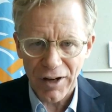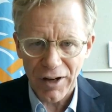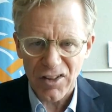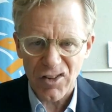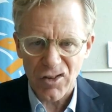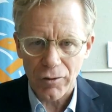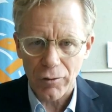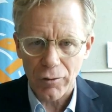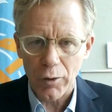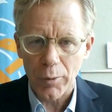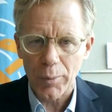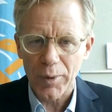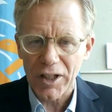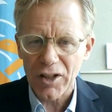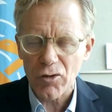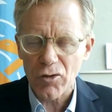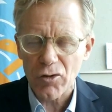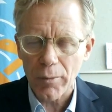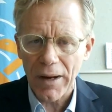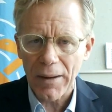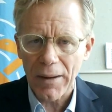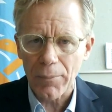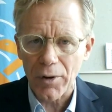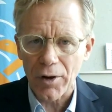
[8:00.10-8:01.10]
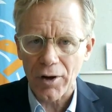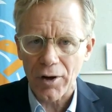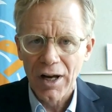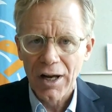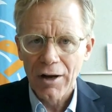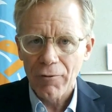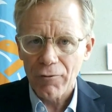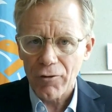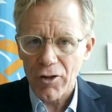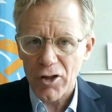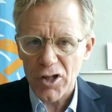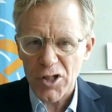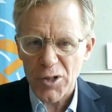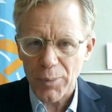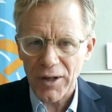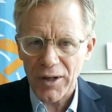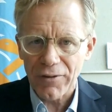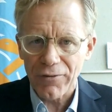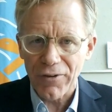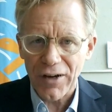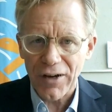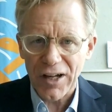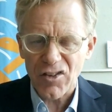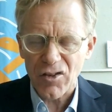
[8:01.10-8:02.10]
Festival. Because remember, the
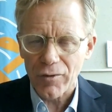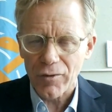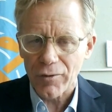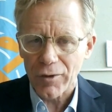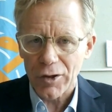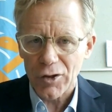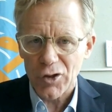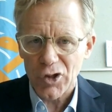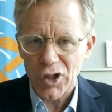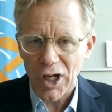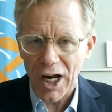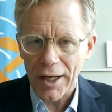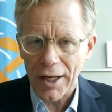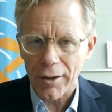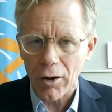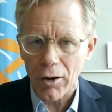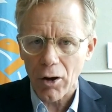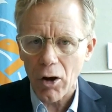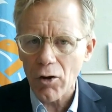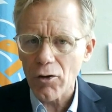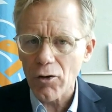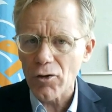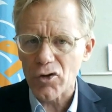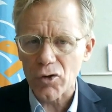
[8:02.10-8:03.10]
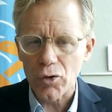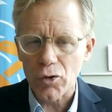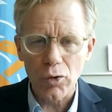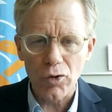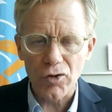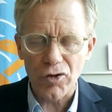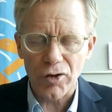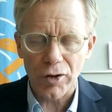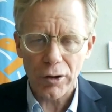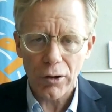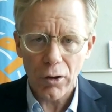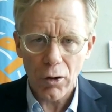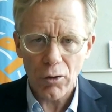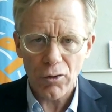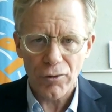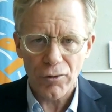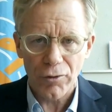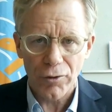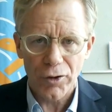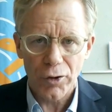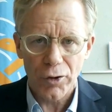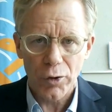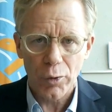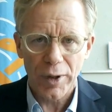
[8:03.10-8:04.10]
Spring Festival in China, all the schools are closed
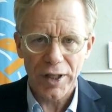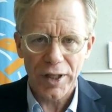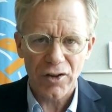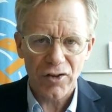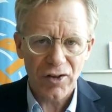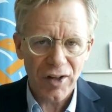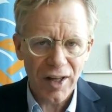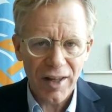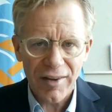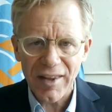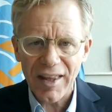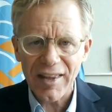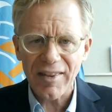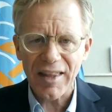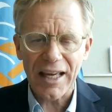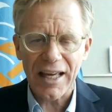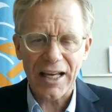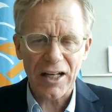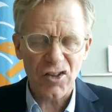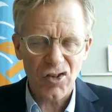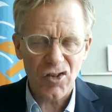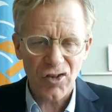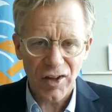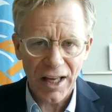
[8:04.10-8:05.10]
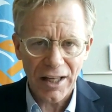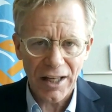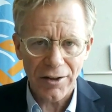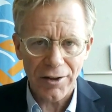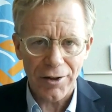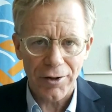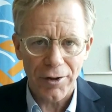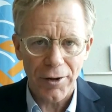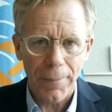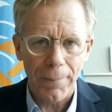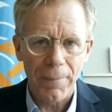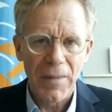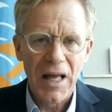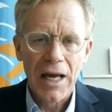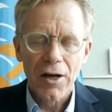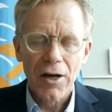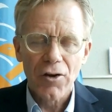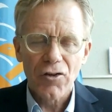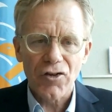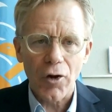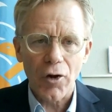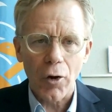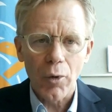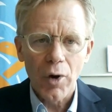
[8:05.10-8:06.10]
for 2 weeks, and then they extended them.
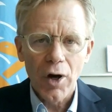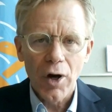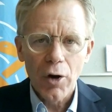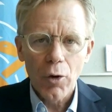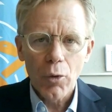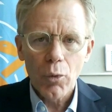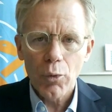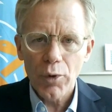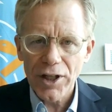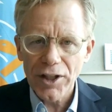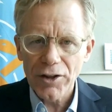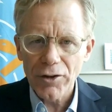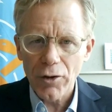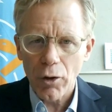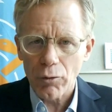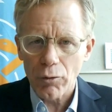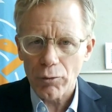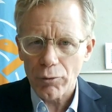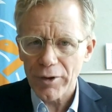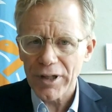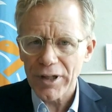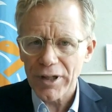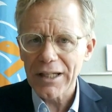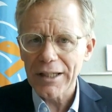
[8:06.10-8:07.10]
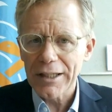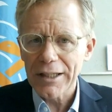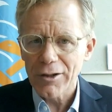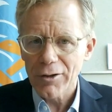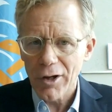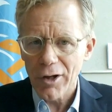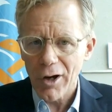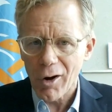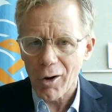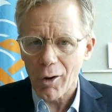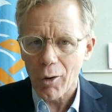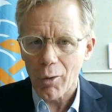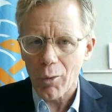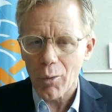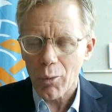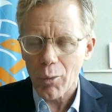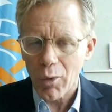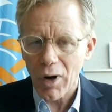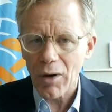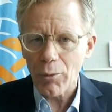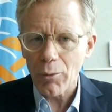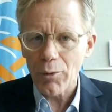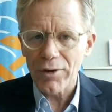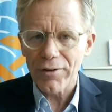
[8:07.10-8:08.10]
So we don't really know
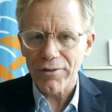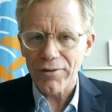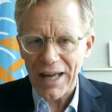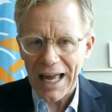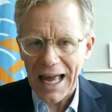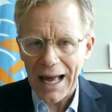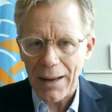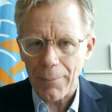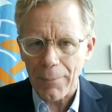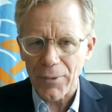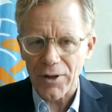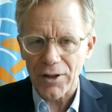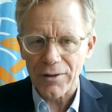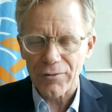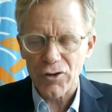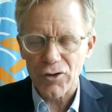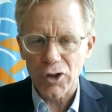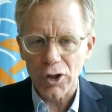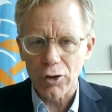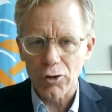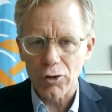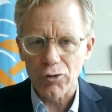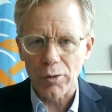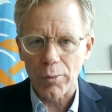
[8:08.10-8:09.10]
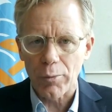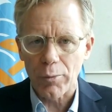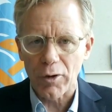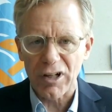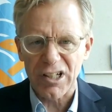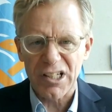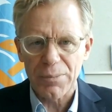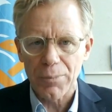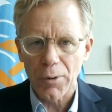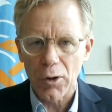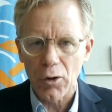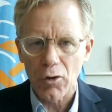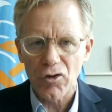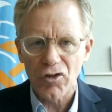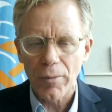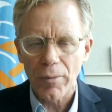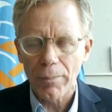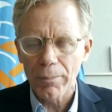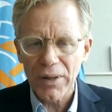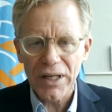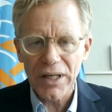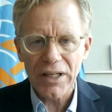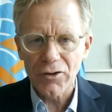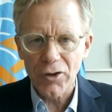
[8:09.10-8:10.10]
what would have happened if children were exposed to
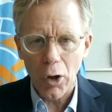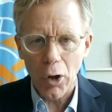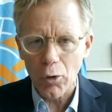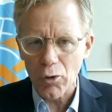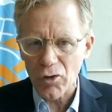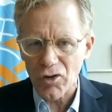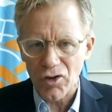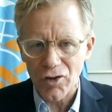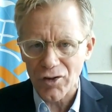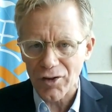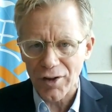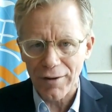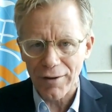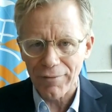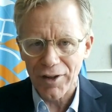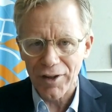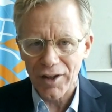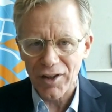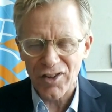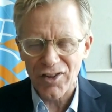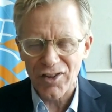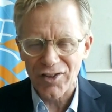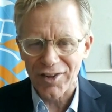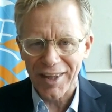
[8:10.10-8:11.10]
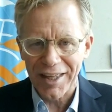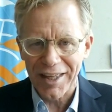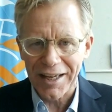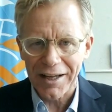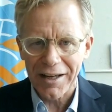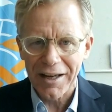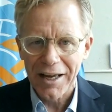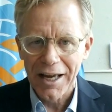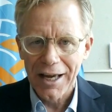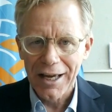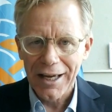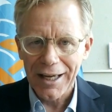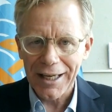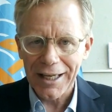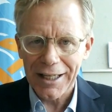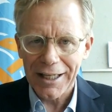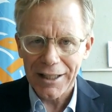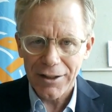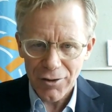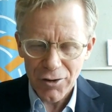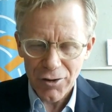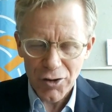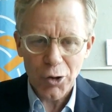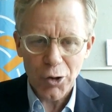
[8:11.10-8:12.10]
big doses of this thing
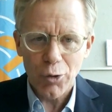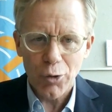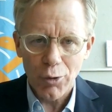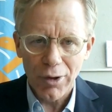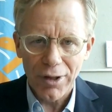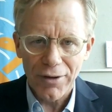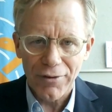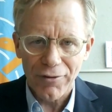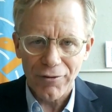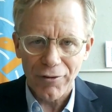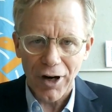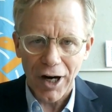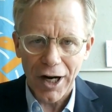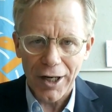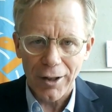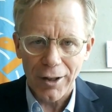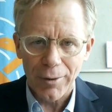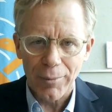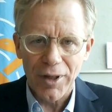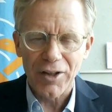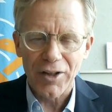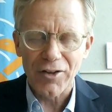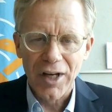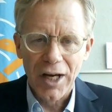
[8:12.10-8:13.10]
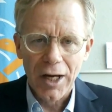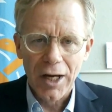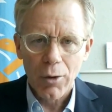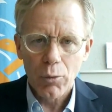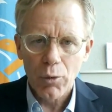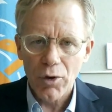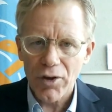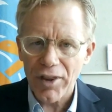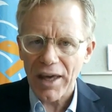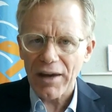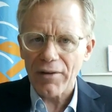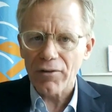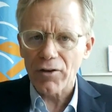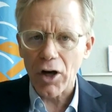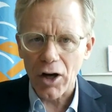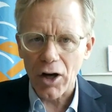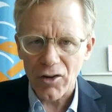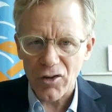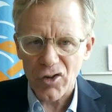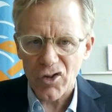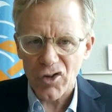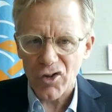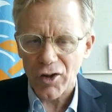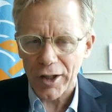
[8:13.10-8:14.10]
in school environment. Would they have
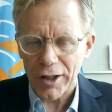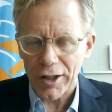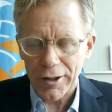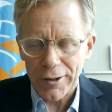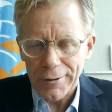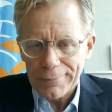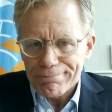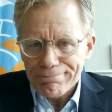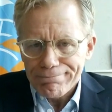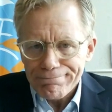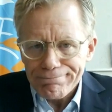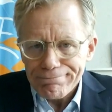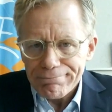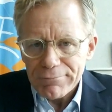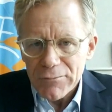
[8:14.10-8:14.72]
gotten sicker?